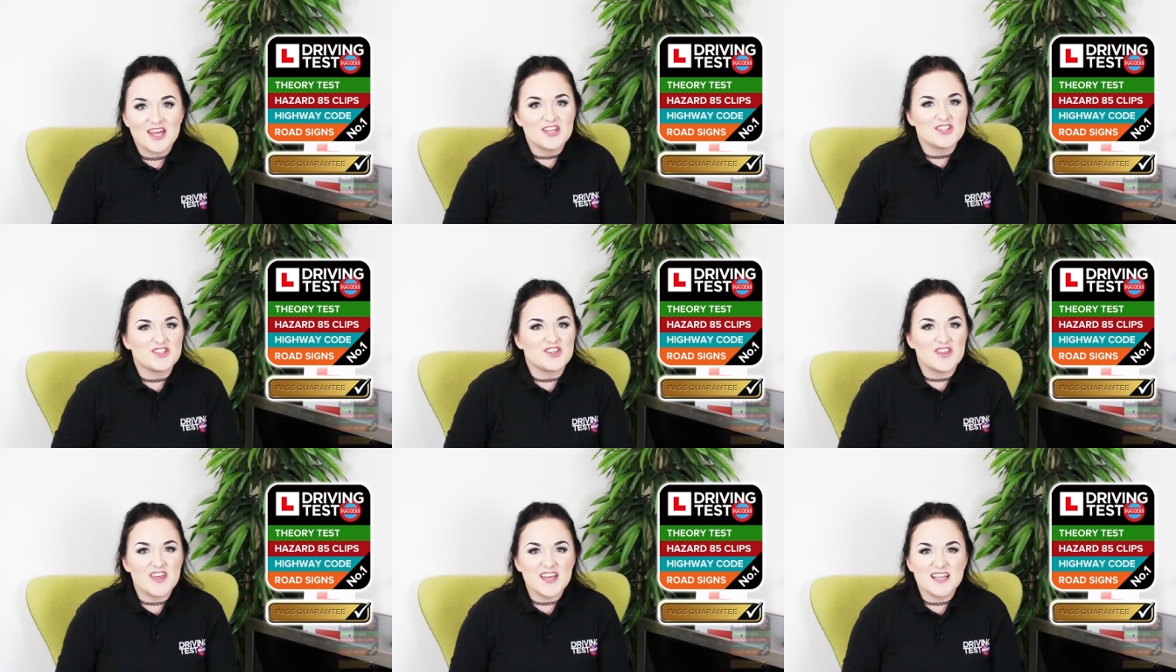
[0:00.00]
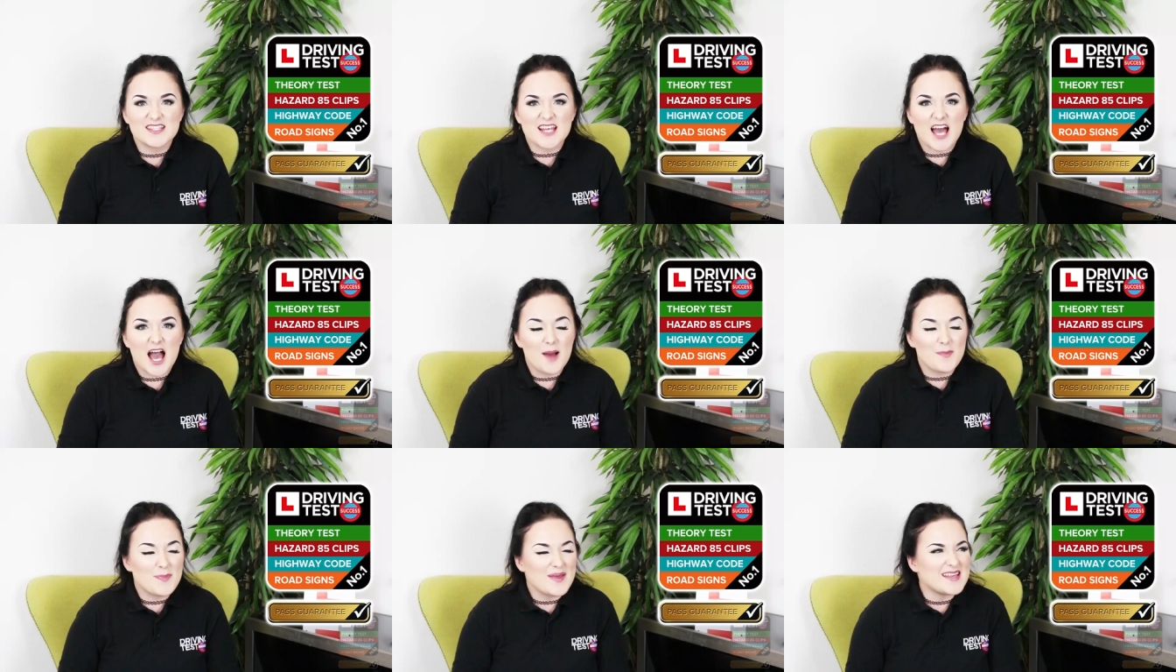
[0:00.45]
So this
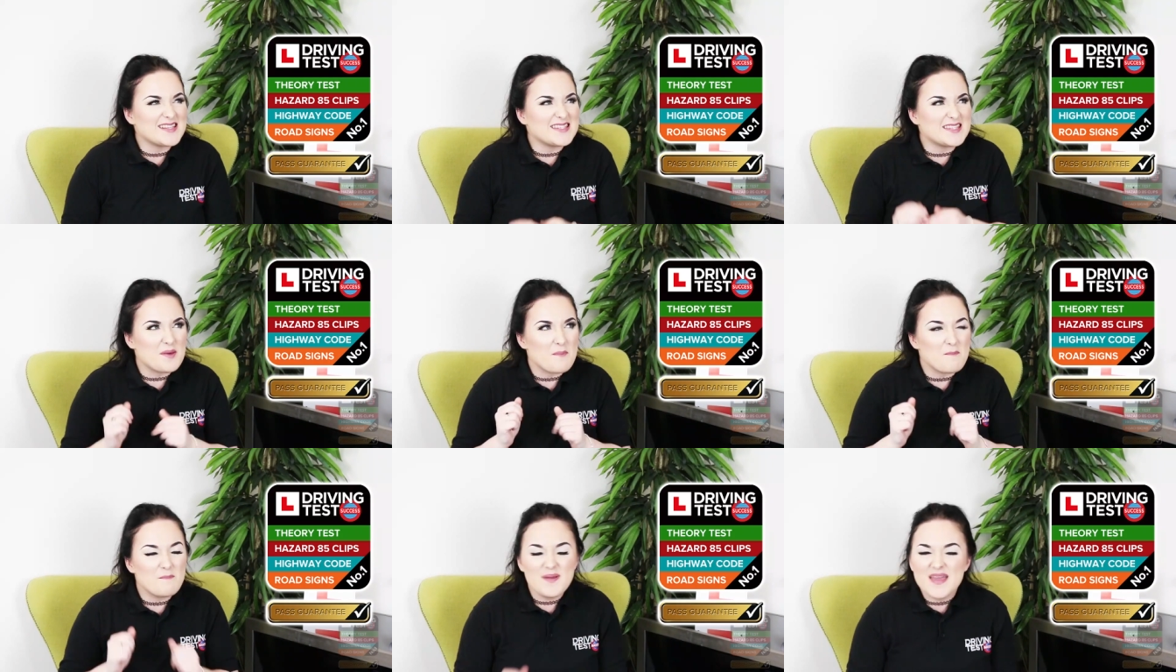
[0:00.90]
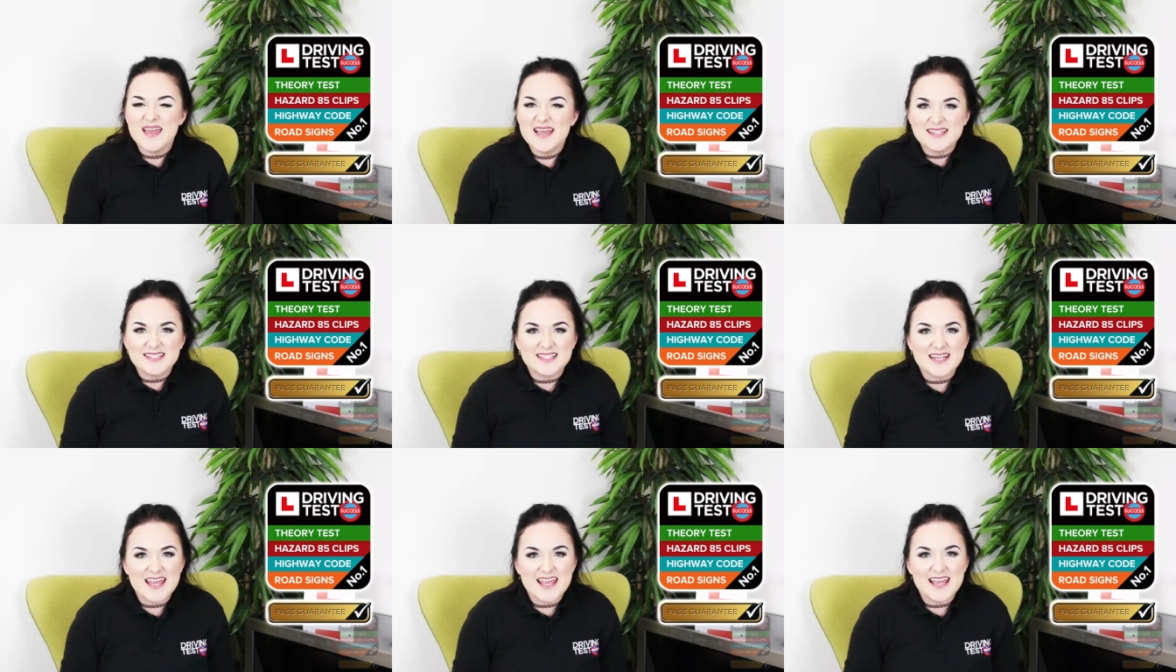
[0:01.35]
app is the
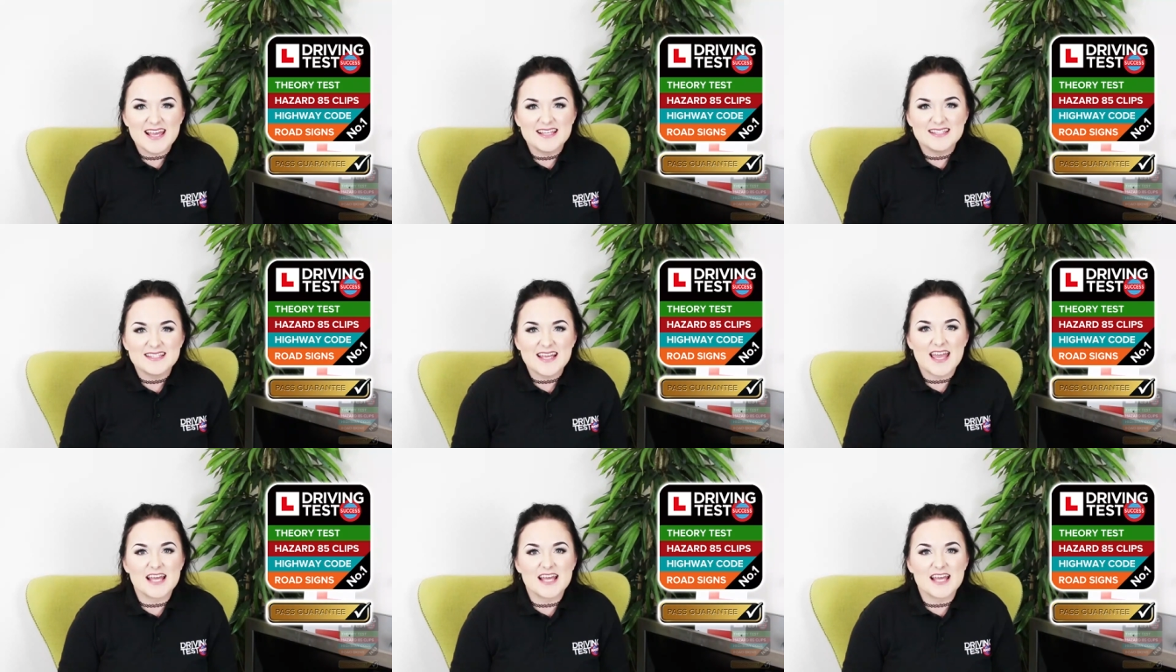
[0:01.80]
bee's knees.